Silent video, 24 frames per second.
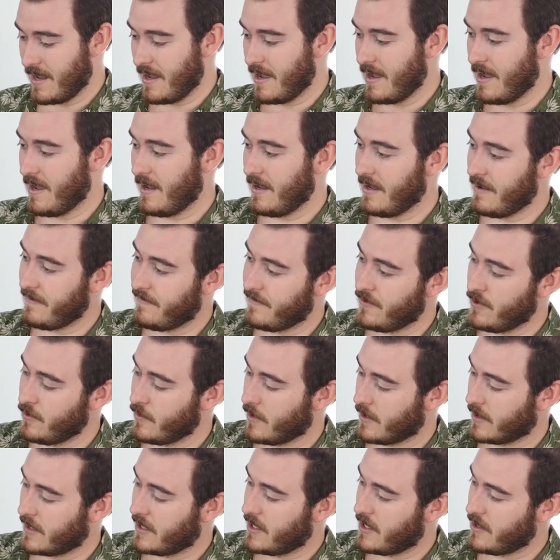Uh, if you
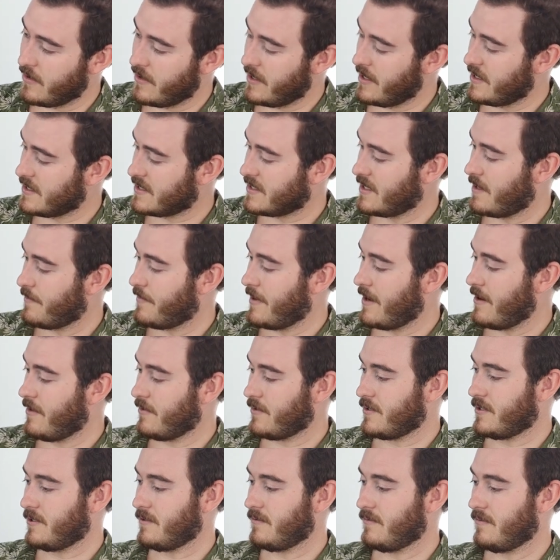are curious
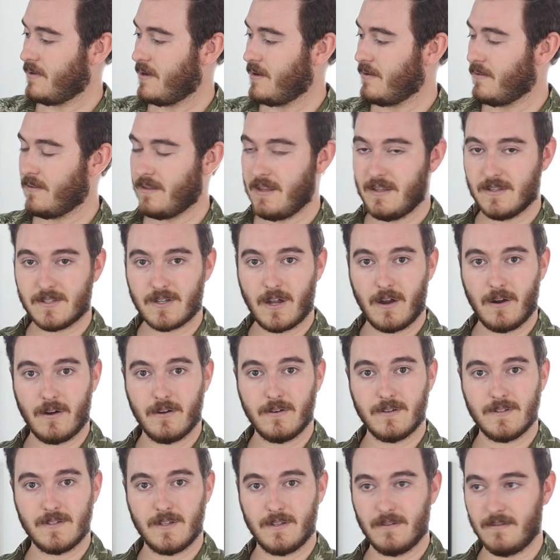about these
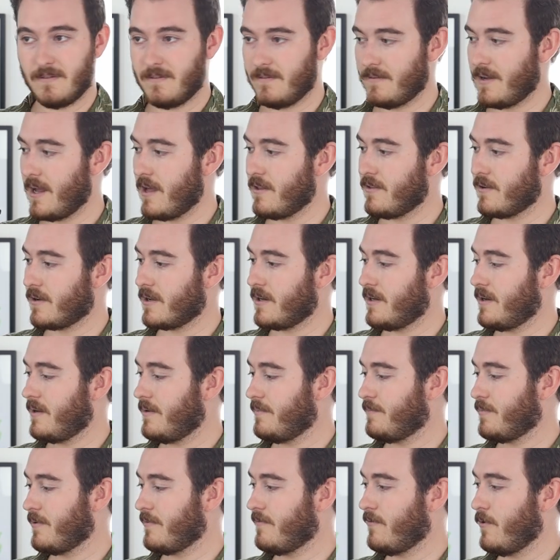cards and how they're gonna
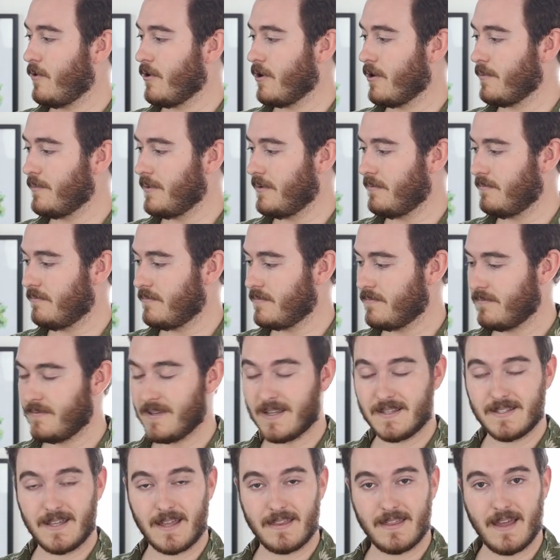perform and
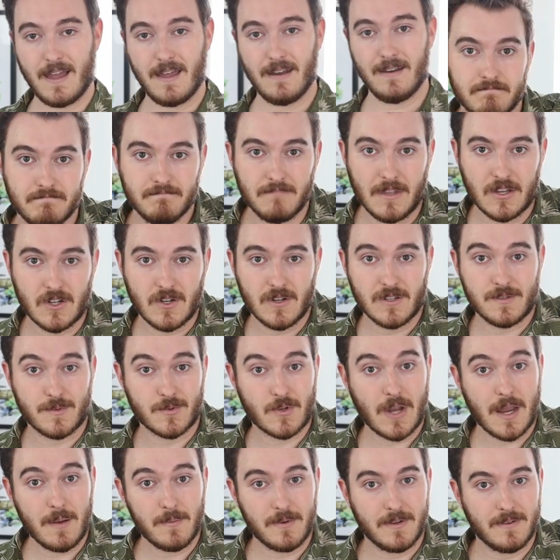things like that, make sure you
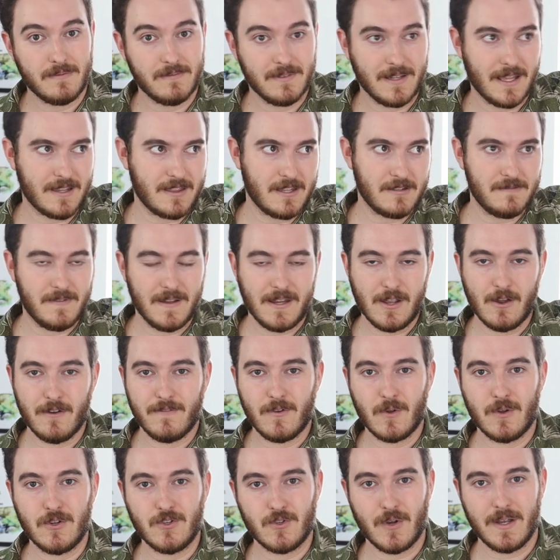subscribed, like this video if
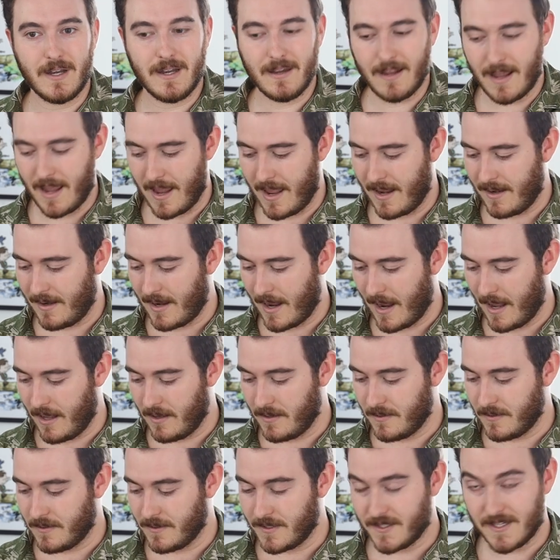you enjoyed it, and
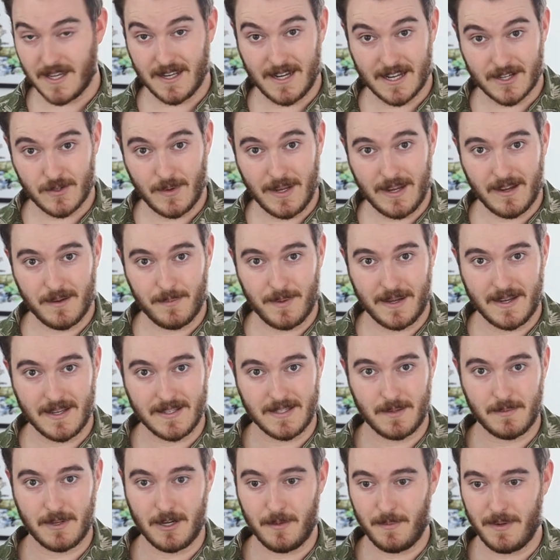I'll see you next week because
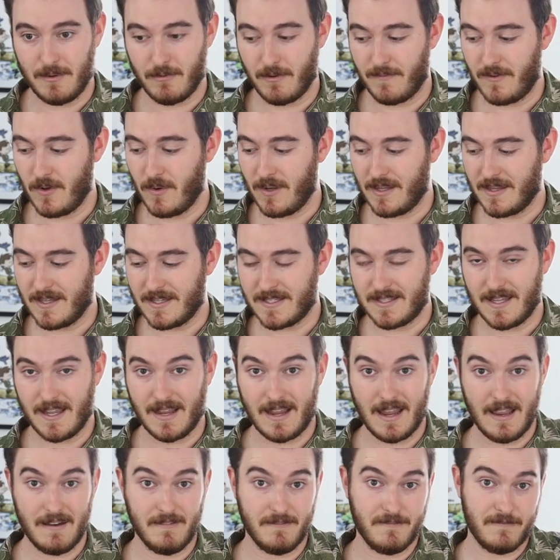I'm gonna be reviewing this thing
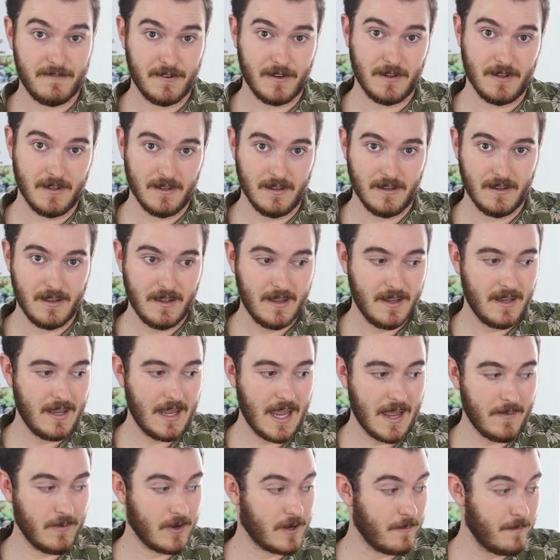in full
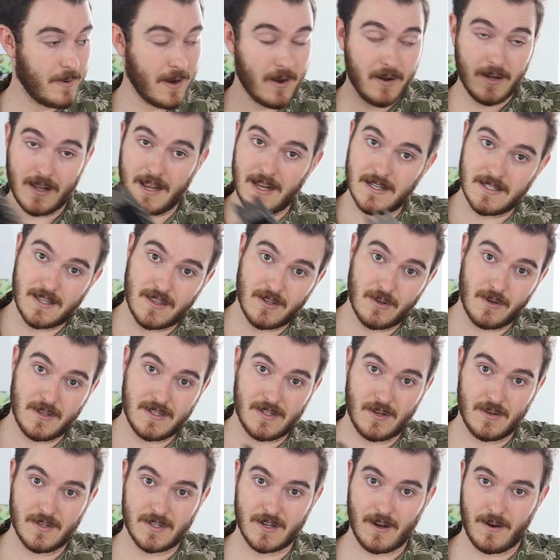and we'll compare it against the 30
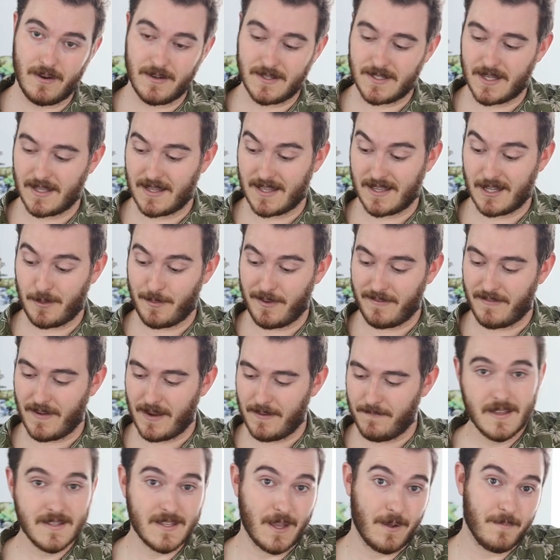series cards. I think that'll be
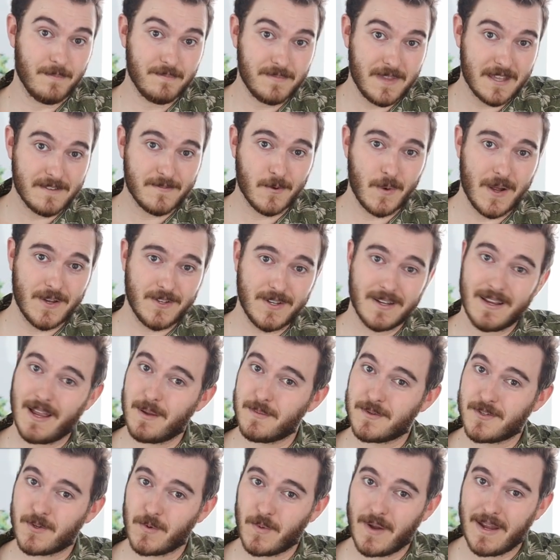fun. So thanks for watching. I'm
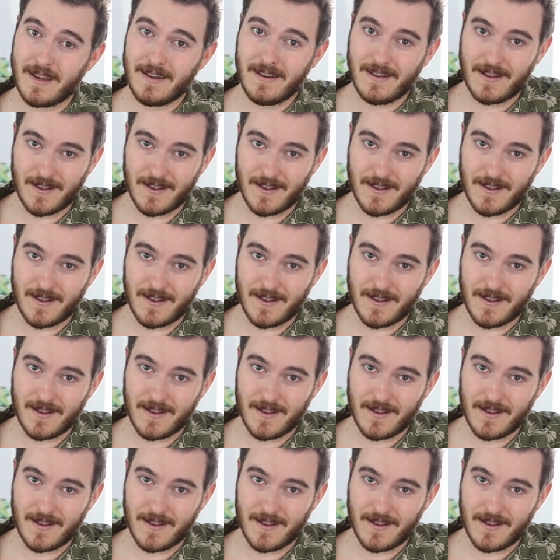Sir Wade.